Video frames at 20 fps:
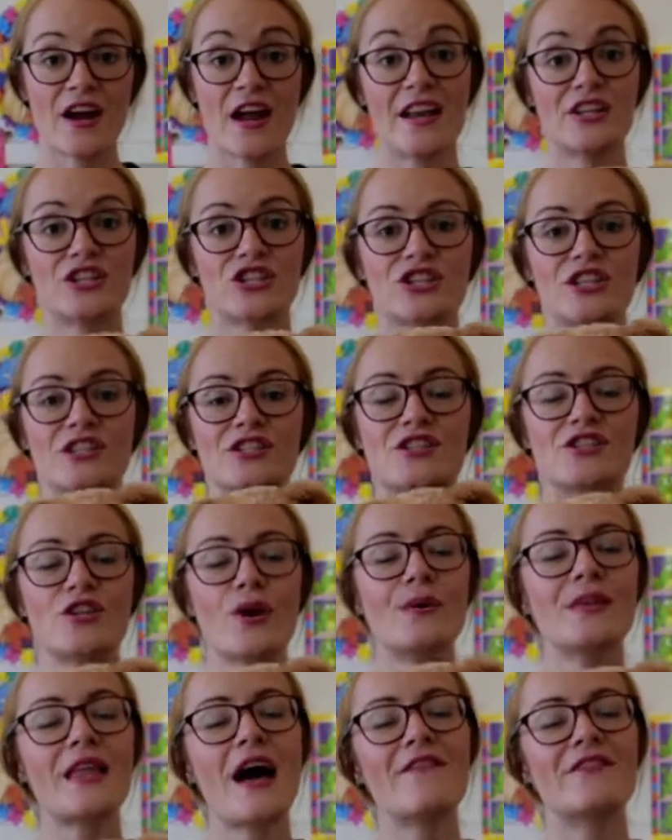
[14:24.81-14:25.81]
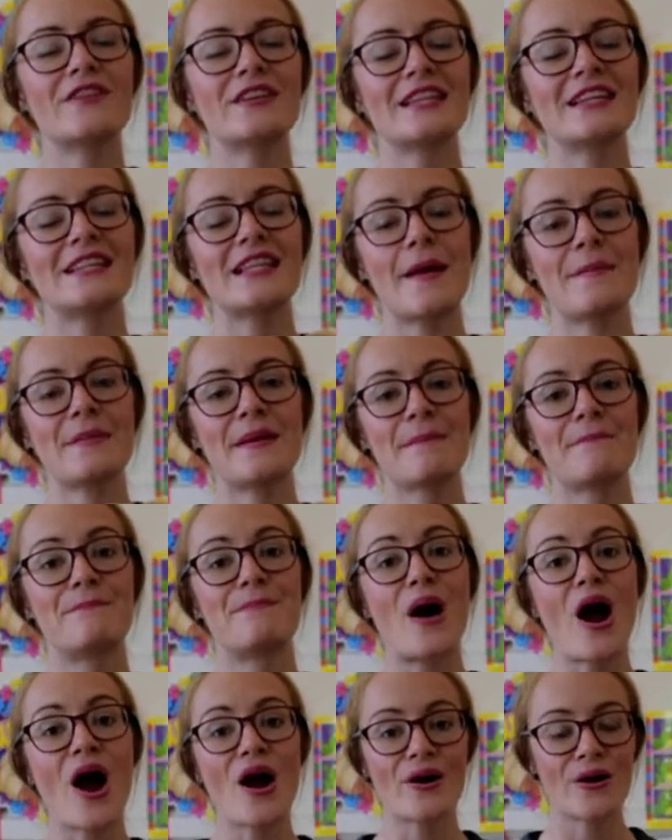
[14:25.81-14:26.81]
and she so lovingly let me
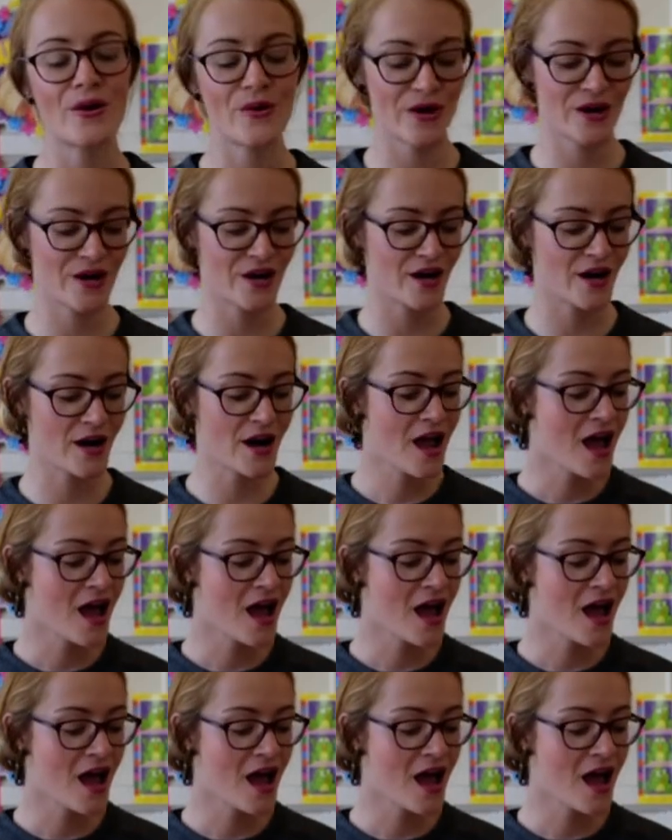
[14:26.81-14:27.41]
borrow her.